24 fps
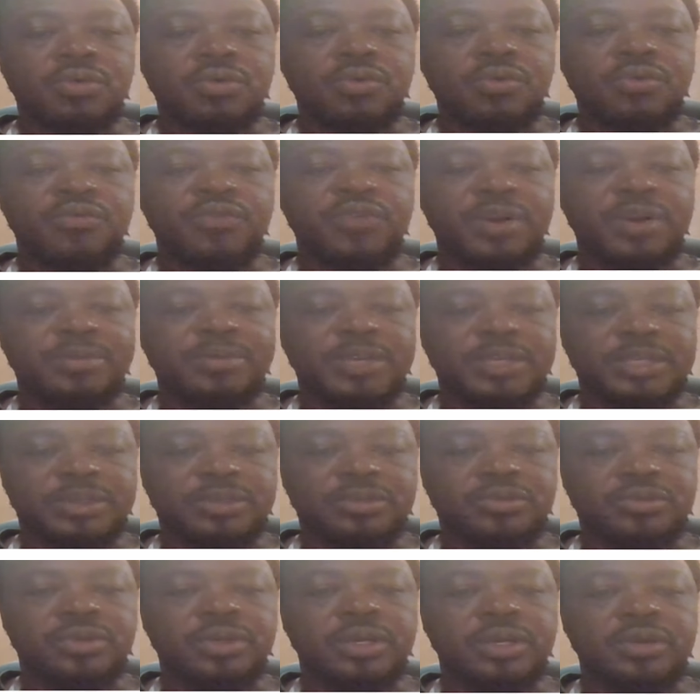cocoa
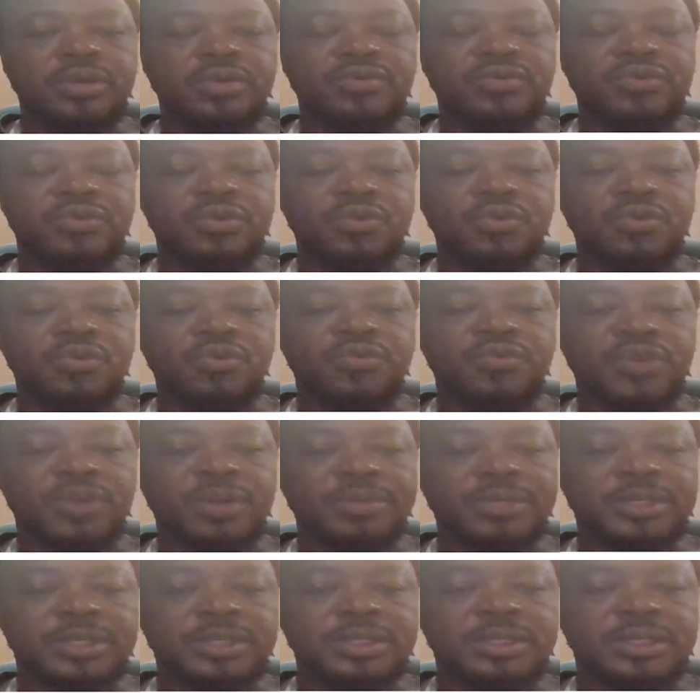farmers, children of cocoa
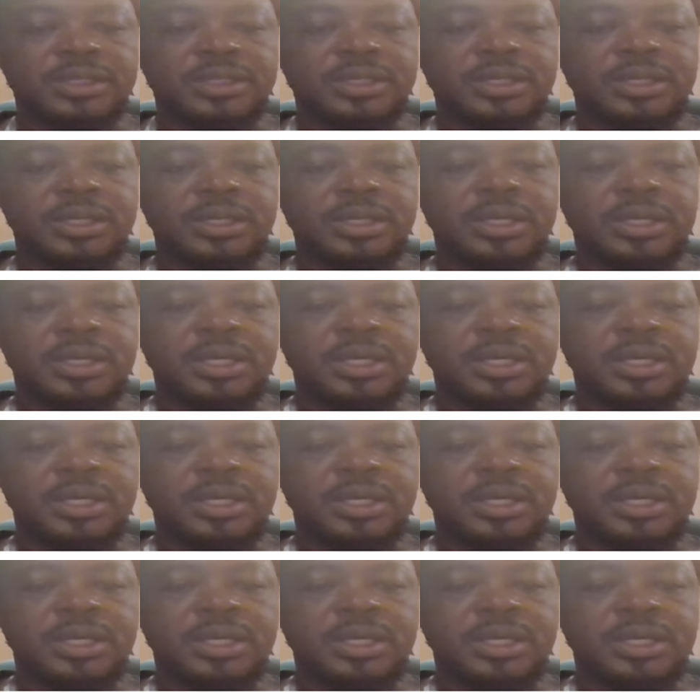farmers.